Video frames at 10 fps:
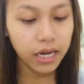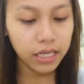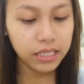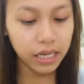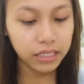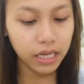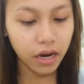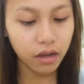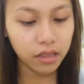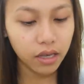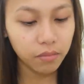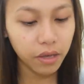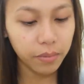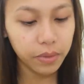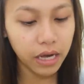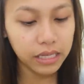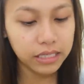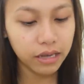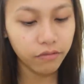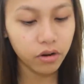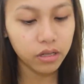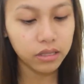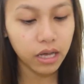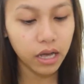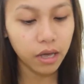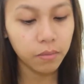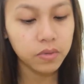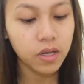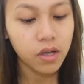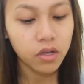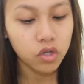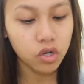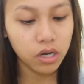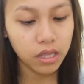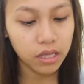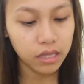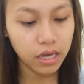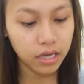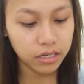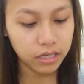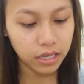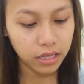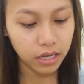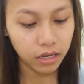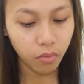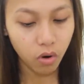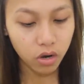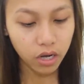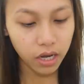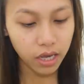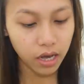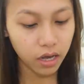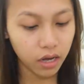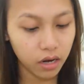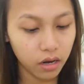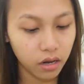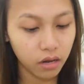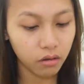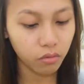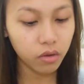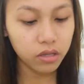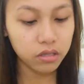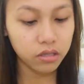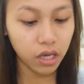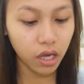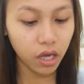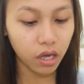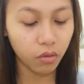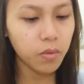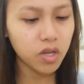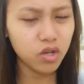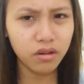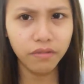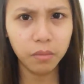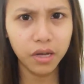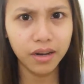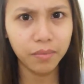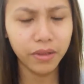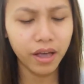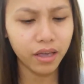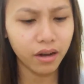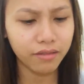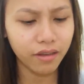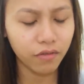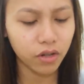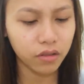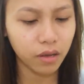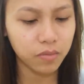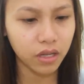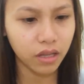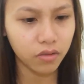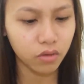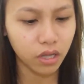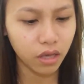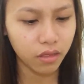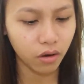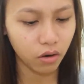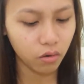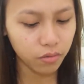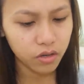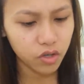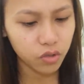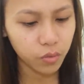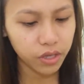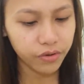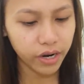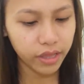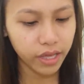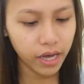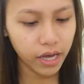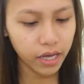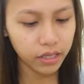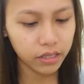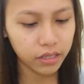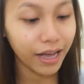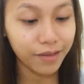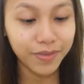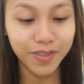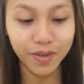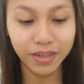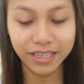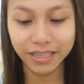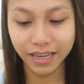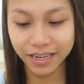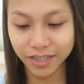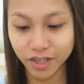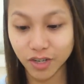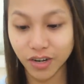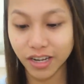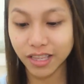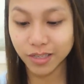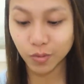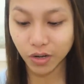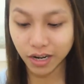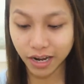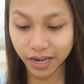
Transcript: And it says here, it can be applied several times during the day as needed. Bongga yan. We'll see. I'm not sure if I'm gonna apply it several times a day today though. Should we try that? I'm so excited to try this one.